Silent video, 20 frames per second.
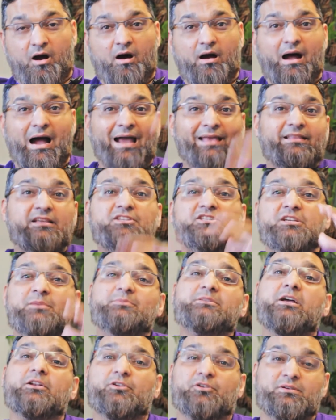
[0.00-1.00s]
Isalnd Ship
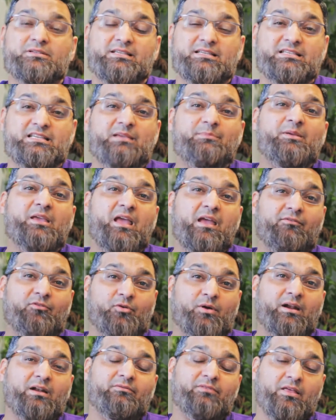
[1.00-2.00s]
Center is a DBA of
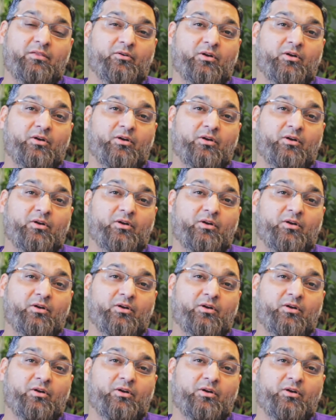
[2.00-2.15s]
Creative Leather